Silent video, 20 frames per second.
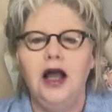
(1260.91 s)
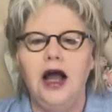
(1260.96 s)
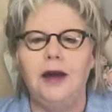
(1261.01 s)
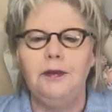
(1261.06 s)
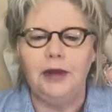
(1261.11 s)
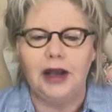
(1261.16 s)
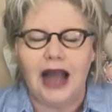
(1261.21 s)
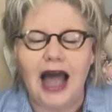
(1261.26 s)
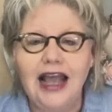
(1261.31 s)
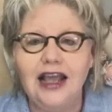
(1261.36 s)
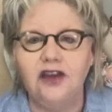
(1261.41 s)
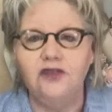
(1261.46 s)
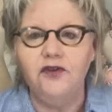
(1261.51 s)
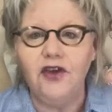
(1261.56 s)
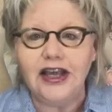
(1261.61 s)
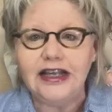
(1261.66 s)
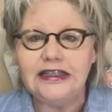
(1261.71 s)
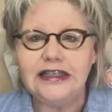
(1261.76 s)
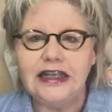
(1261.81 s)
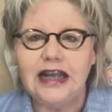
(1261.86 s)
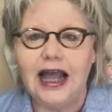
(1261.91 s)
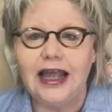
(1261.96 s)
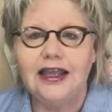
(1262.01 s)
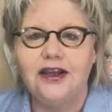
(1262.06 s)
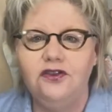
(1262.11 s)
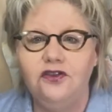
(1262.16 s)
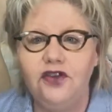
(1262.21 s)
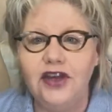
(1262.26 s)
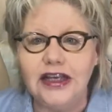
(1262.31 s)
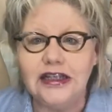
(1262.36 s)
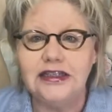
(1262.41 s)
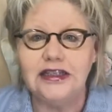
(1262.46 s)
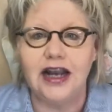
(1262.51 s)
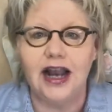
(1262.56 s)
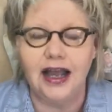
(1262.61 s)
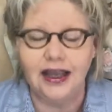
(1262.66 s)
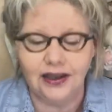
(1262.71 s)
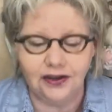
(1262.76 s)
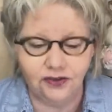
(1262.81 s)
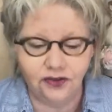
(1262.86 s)
I'm like, I can fix it, I can fix it,
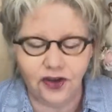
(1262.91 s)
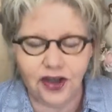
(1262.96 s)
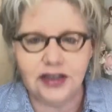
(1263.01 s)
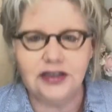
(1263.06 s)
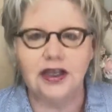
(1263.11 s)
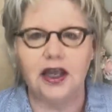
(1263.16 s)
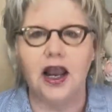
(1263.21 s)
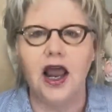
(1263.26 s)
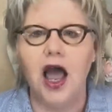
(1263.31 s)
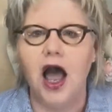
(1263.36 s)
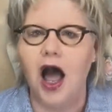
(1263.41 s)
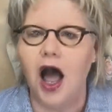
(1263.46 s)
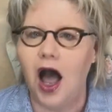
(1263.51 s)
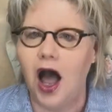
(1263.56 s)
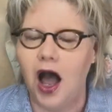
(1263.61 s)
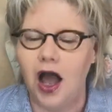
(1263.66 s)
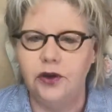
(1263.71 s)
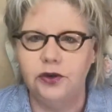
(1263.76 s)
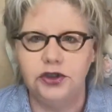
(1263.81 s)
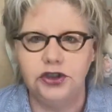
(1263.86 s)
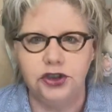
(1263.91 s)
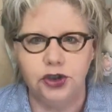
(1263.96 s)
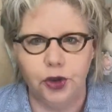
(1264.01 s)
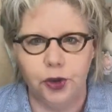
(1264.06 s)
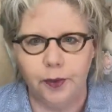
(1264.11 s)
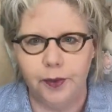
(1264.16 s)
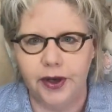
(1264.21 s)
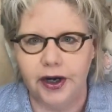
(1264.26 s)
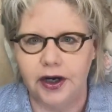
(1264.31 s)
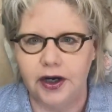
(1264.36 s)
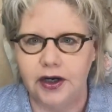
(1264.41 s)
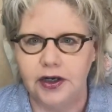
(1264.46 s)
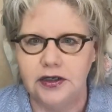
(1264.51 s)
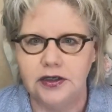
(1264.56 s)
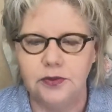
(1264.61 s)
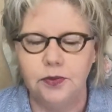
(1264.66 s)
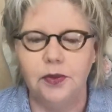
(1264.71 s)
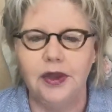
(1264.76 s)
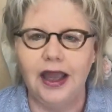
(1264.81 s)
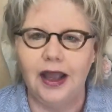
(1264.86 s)
I can fix it. I was so
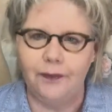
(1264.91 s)
embarrassed.